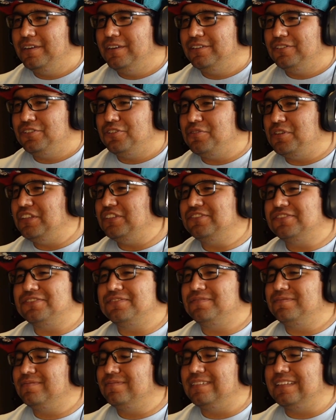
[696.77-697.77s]
Yeah. Dude,
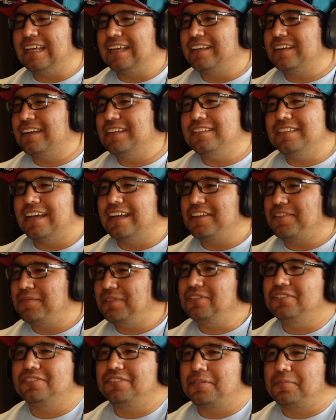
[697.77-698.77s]
it's like not
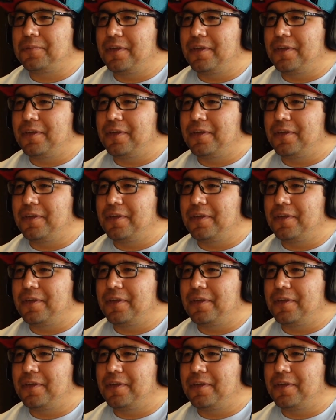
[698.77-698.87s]
even the same